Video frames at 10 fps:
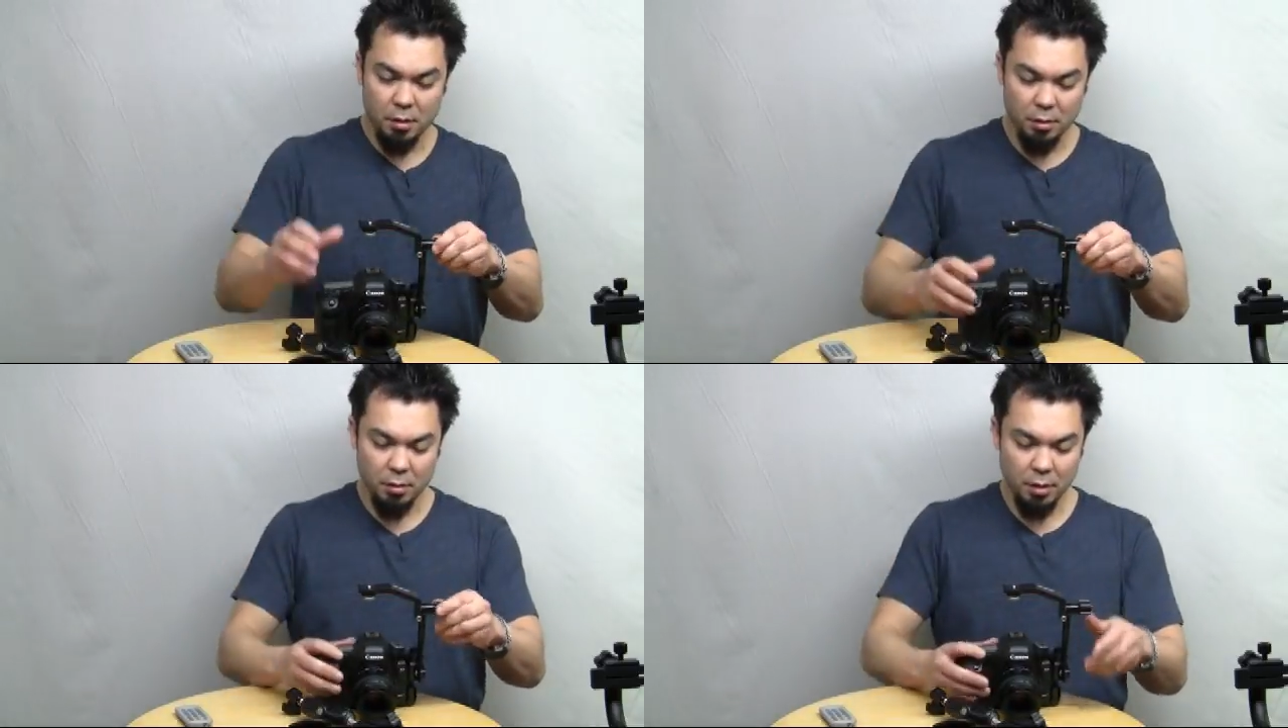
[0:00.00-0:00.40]

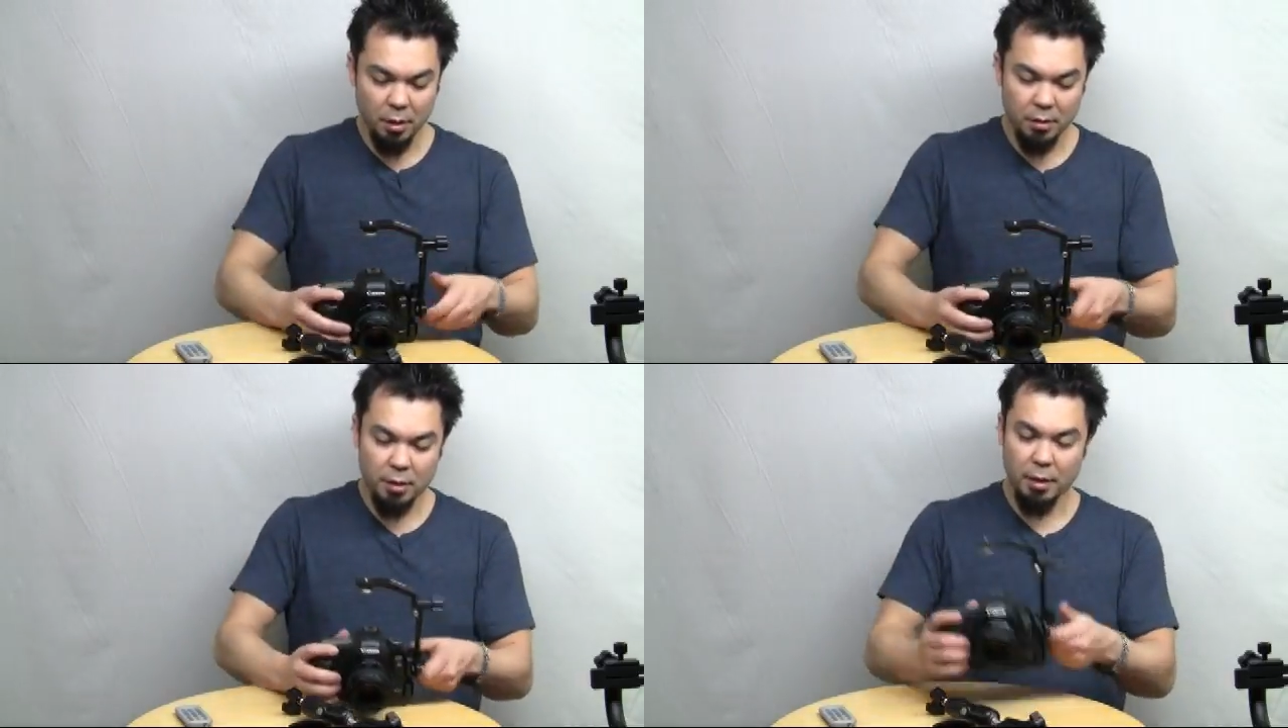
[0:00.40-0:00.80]

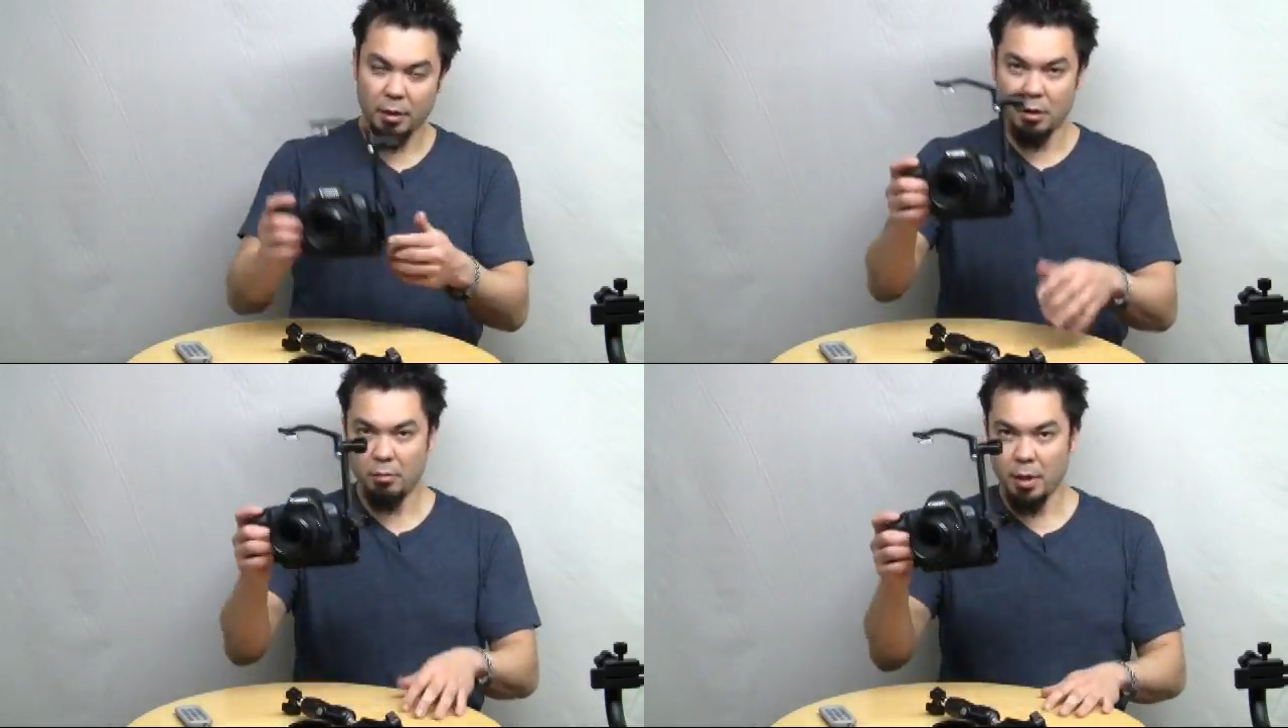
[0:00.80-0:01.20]
Okay, so that
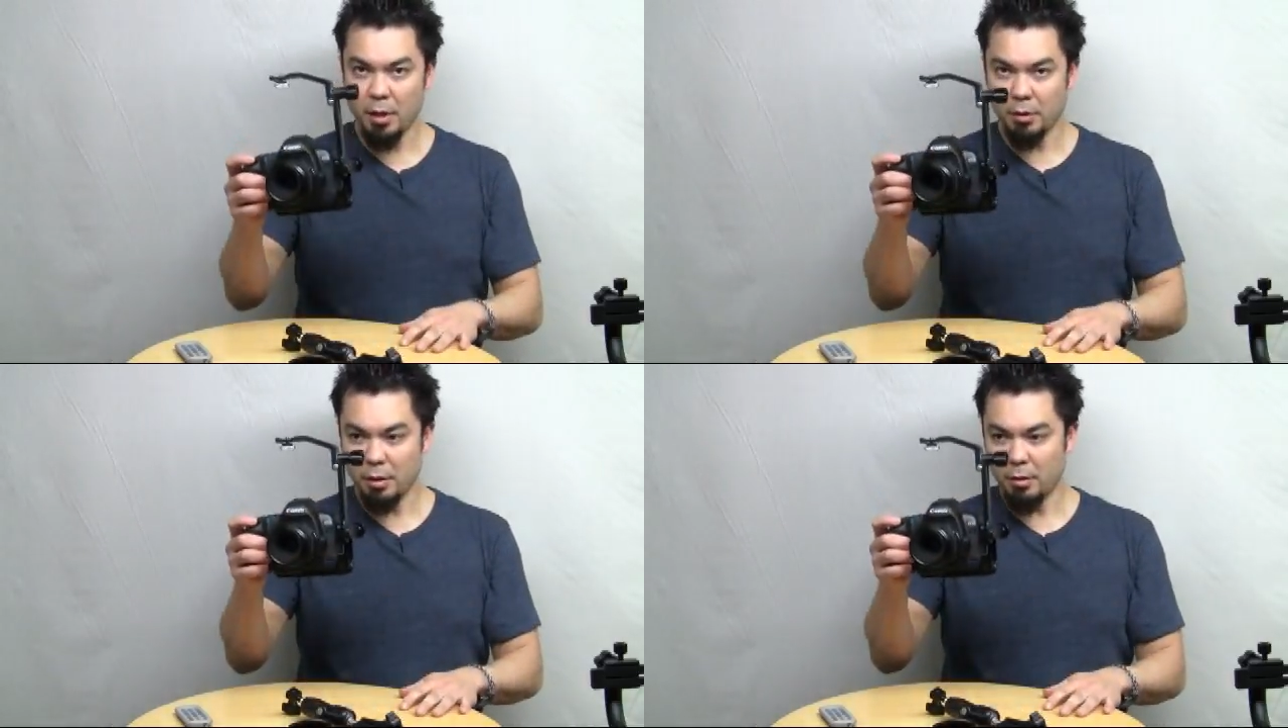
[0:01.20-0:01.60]
could go right
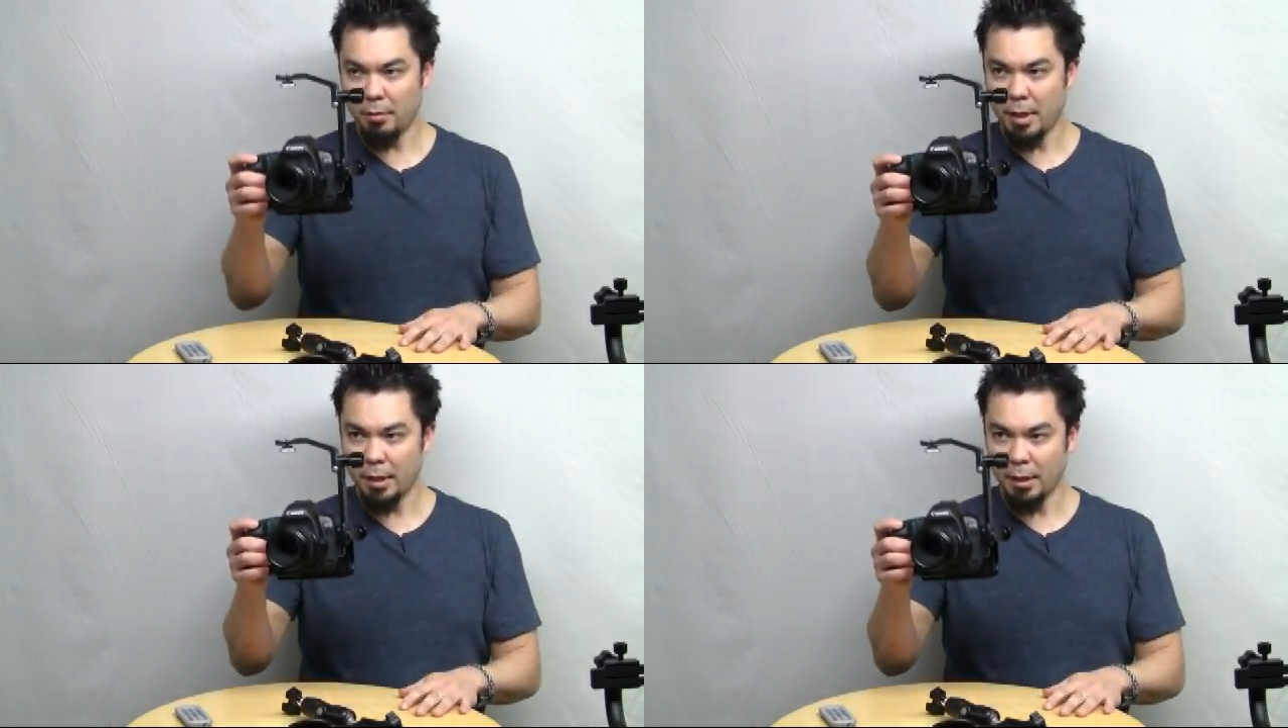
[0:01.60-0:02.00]
on your L
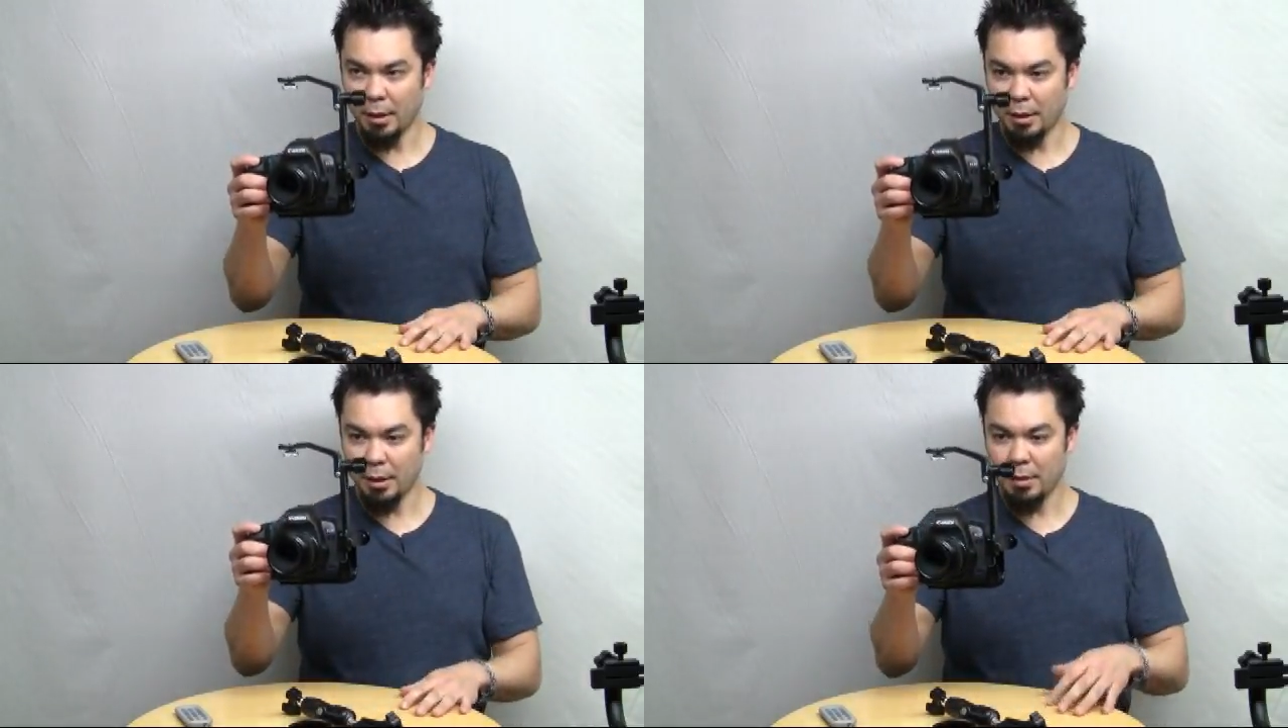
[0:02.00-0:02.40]
bracket
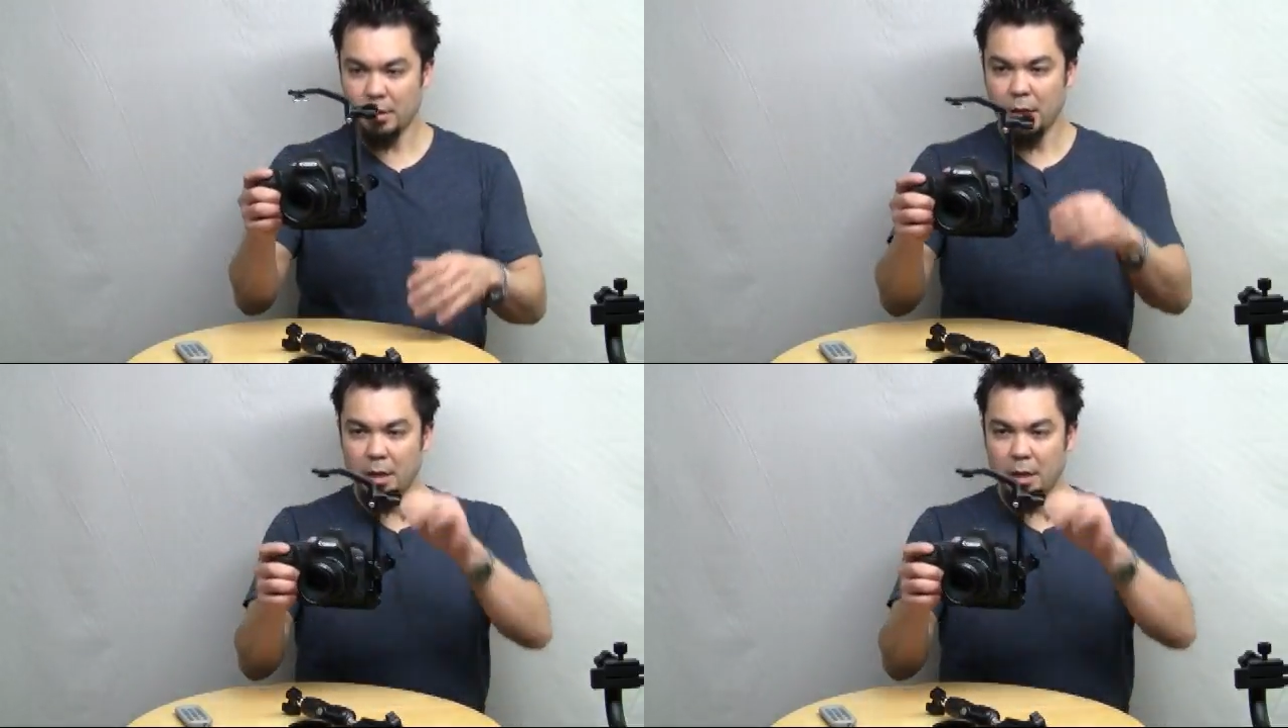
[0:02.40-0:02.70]
like this.